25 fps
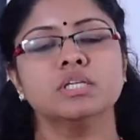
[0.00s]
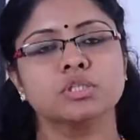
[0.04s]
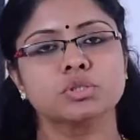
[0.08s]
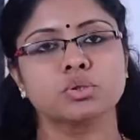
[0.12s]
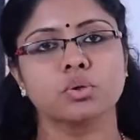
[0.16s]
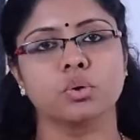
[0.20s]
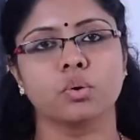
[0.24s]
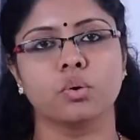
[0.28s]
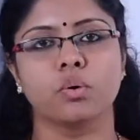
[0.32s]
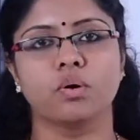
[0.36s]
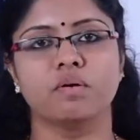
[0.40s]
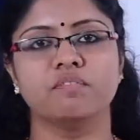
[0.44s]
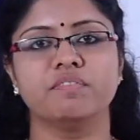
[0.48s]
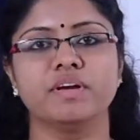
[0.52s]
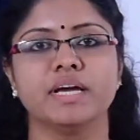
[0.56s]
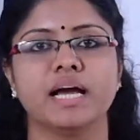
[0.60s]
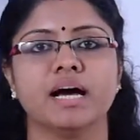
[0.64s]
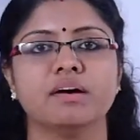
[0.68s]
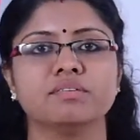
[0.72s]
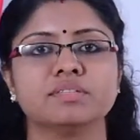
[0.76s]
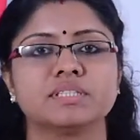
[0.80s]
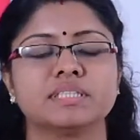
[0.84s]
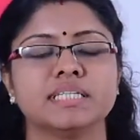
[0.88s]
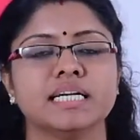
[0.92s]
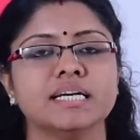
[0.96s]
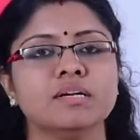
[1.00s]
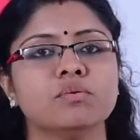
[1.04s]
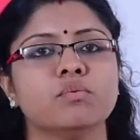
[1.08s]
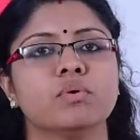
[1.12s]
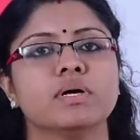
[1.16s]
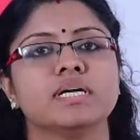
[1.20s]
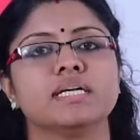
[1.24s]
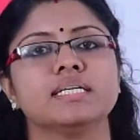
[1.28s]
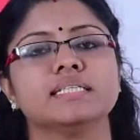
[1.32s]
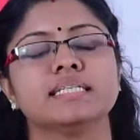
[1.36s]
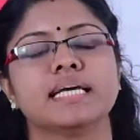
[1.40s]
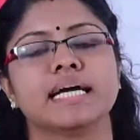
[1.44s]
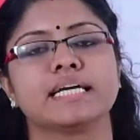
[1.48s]
So we have seen
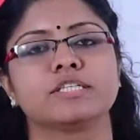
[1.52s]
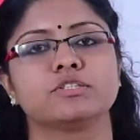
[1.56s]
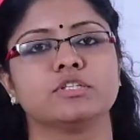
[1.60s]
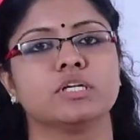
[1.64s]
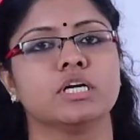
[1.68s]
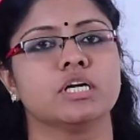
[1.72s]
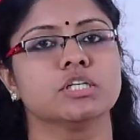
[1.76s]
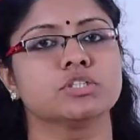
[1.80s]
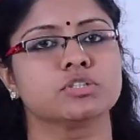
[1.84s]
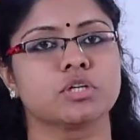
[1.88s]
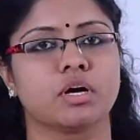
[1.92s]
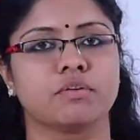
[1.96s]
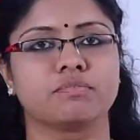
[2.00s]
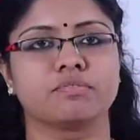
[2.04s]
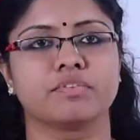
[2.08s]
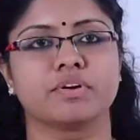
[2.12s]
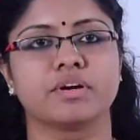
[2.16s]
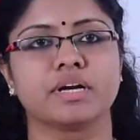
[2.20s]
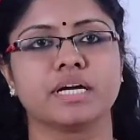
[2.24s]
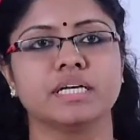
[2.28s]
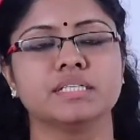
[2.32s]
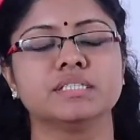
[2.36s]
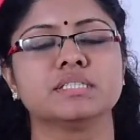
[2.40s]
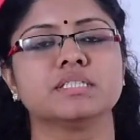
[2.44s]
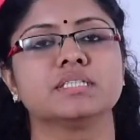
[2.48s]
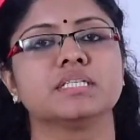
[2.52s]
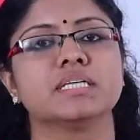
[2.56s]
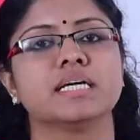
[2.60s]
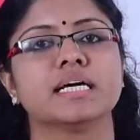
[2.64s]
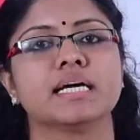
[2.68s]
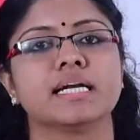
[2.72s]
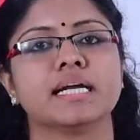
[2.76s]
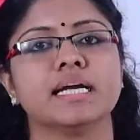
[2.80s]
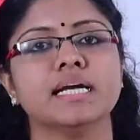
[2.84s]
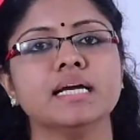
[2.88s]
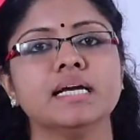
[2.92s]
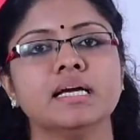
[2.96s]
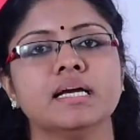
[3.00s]
what is actually a software
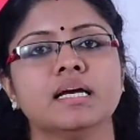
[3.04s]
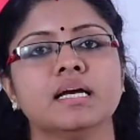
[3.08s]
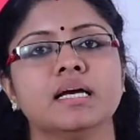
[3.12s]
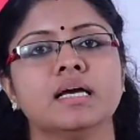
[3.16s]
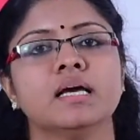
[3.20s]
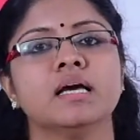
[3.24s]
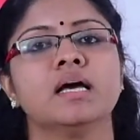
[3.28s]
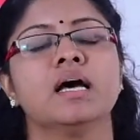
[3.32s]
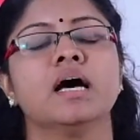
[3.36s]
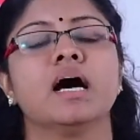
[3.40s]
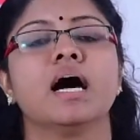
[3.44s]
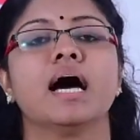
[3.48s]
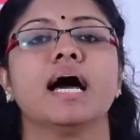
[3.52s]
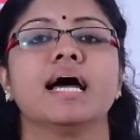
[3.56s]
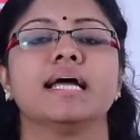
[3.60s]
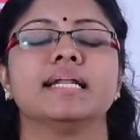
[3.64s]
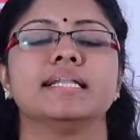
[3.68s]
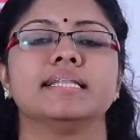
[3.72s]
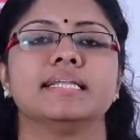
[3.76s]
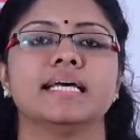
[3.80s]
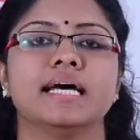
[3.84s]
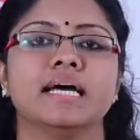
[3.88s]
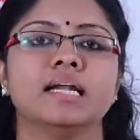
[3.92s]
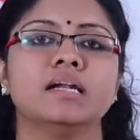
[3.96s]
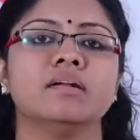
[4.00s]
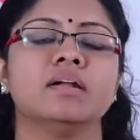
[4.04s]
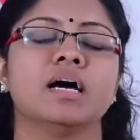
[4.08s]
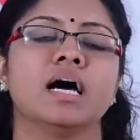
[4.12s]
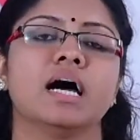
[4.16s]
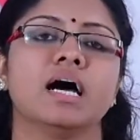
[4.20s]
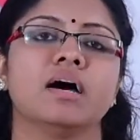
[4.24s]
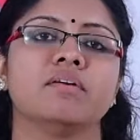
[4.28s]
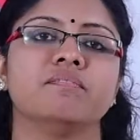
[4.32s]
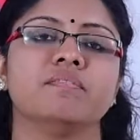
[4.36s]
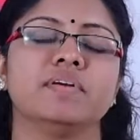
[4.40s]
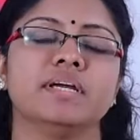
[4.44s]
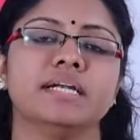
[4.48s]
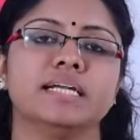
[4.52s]
engineering, and then
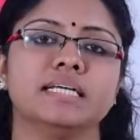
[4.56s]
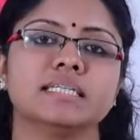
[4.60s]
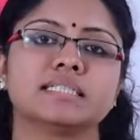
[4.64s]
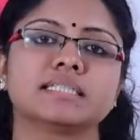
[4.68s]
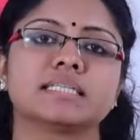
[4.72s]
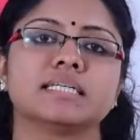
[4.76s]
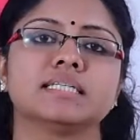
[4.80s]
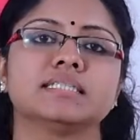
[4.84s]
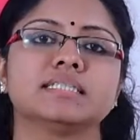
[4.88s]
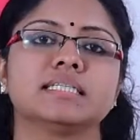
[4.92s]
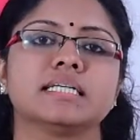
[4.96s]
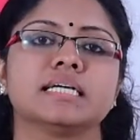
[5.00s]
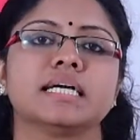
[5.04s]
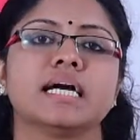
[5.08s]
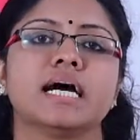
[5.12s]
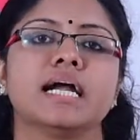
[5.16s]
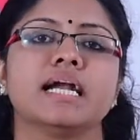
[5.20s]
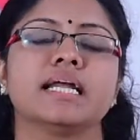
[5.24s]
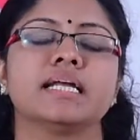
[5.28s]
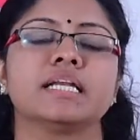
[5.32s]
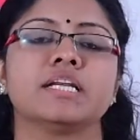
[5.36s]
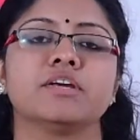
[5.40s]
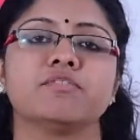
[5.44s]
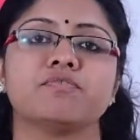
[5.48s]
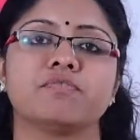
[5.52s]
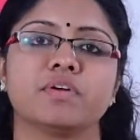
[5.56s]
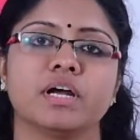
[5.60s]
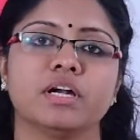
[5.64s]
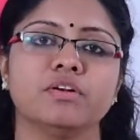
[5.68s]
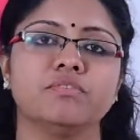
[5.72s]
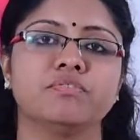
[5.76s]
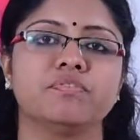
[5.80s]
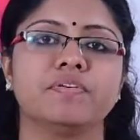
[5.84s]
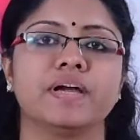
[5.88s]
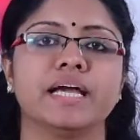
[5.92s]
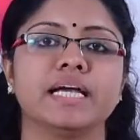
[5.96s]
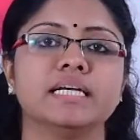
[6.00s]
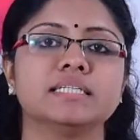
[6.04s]
we discussed regarding
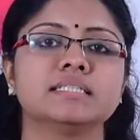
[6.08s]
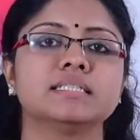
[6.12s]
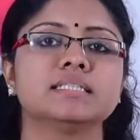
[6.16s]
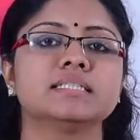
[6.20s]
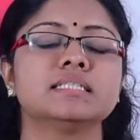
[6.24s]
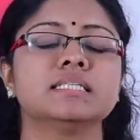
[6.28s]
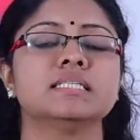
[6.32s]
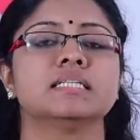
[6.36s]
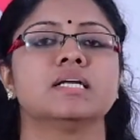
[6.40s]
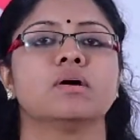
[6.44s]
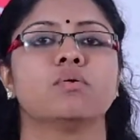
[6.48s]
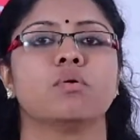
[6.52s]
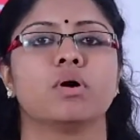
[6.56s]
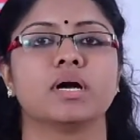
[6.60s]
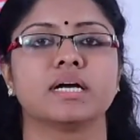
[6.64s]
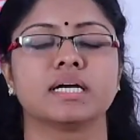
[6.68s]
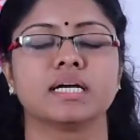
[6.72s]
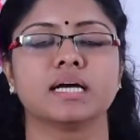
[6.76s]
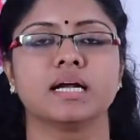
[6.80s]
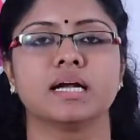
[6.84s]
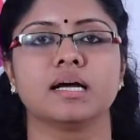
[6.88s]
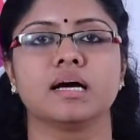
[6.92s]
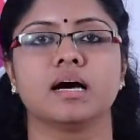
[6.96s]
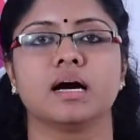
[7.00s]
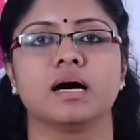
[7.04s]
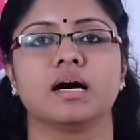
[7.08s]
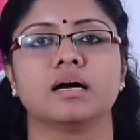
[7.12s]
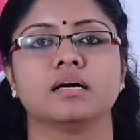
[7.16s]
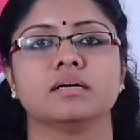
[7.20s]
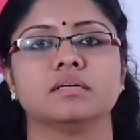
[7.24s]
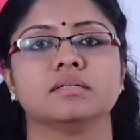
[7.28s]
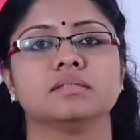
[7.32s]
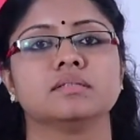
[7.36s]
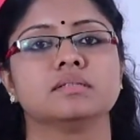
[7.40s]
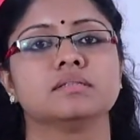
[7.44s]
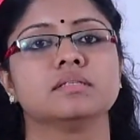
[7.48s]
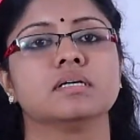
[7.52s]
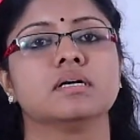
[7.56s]
different phases in
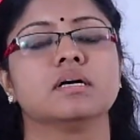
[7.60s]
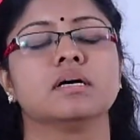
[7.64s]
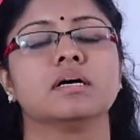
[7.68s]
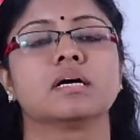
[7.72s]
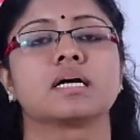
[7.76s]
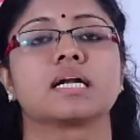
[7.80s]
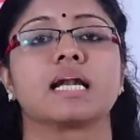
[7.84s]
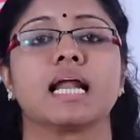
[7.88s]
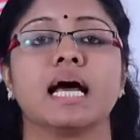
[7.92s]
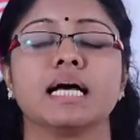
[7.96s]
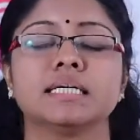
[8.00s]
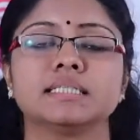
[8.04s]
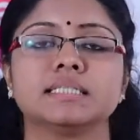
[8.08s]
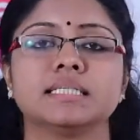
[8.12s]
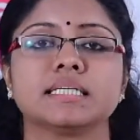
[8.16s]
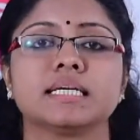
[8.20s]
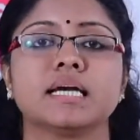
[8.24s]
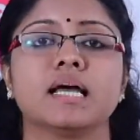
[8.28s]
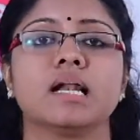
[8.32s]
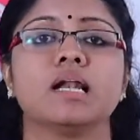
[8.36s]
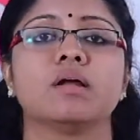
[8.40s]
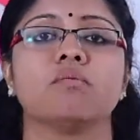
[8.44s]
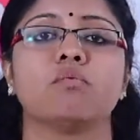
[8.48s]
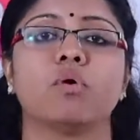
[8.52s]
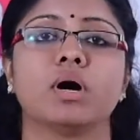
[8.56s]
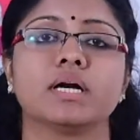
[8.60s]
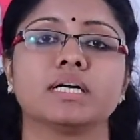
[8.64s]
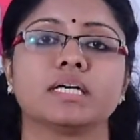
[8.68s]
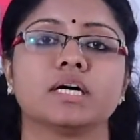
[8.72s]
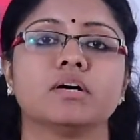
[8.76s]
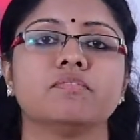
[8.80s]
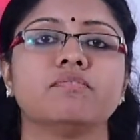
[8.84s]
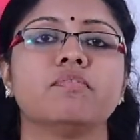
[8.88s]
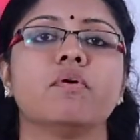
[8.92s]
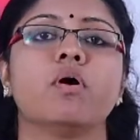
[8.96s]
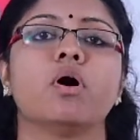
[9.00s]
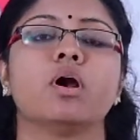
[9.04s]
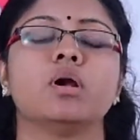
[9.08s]
the classical
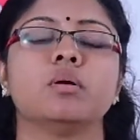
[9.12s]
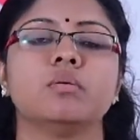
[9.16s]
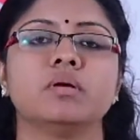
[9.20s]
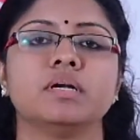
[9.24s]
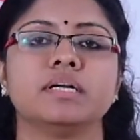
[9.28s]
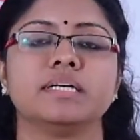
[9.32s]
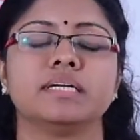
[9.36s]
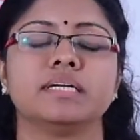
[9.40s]
waterfall